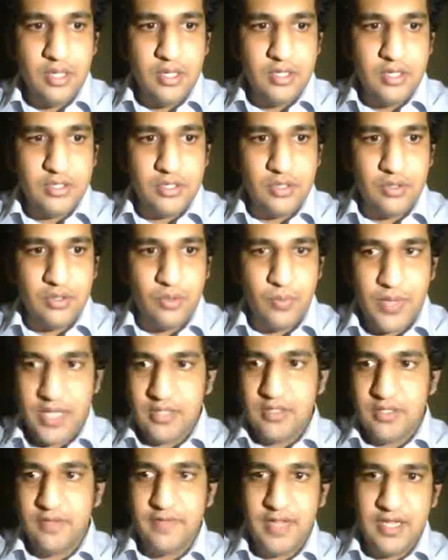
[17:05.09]
so where
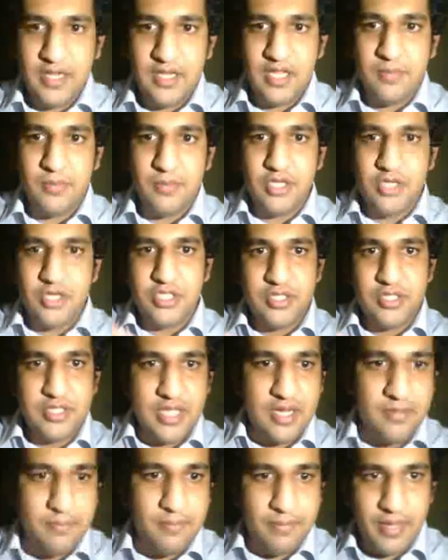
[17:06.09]
the vein emerges
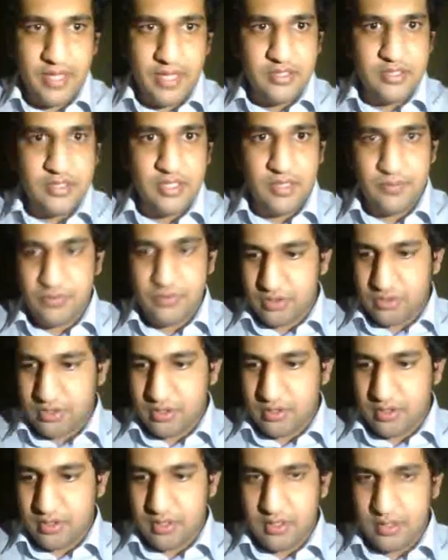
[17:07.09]
and bends, I'm so
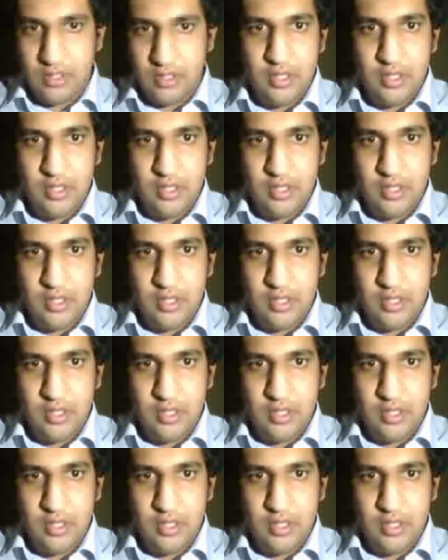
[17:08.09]
sorry.